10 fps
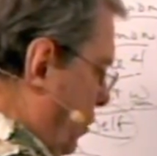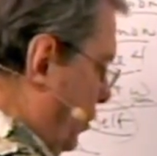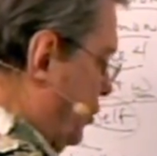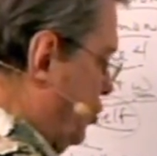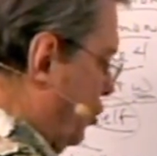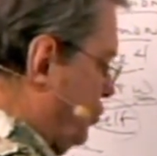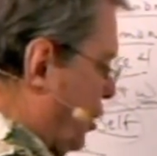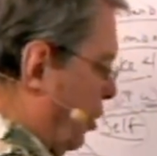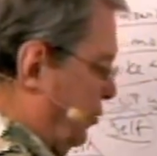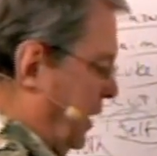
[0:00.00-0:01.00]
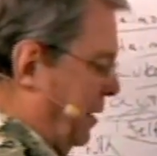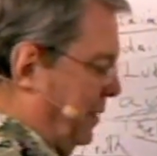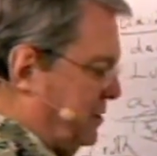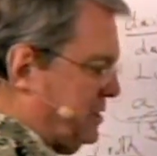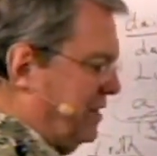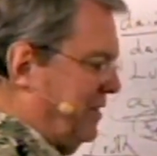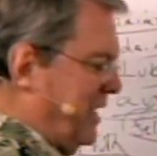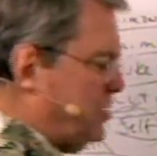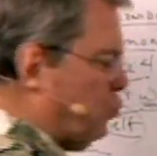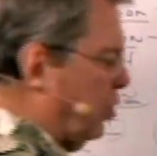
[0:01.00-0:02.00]
and
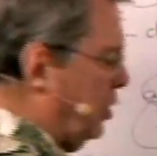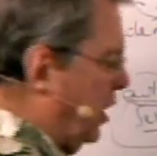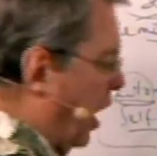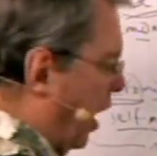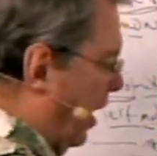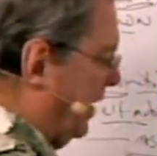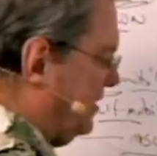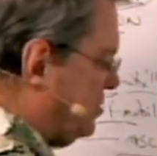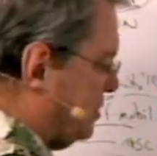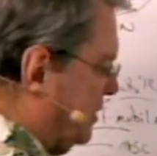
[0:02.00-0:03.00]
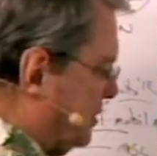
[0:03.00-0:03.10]
these were gods,